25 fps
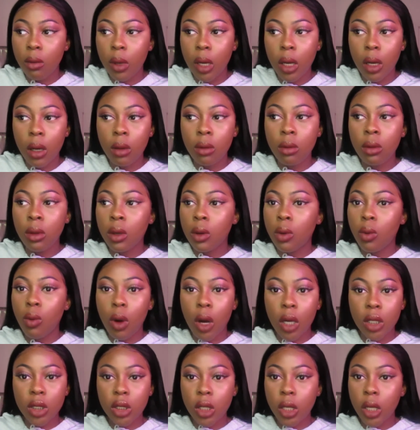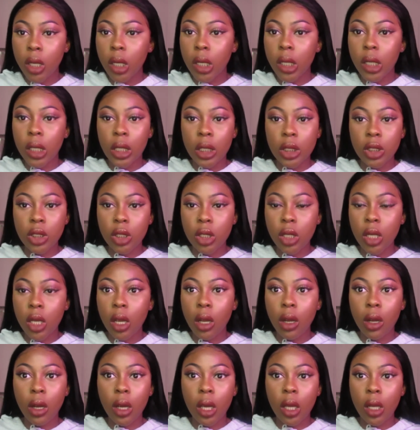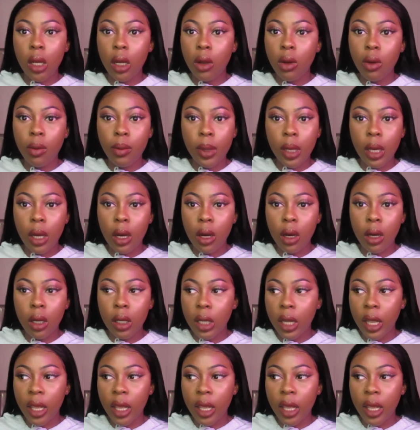well, wash the hair, condition the hair, and it'll be gone.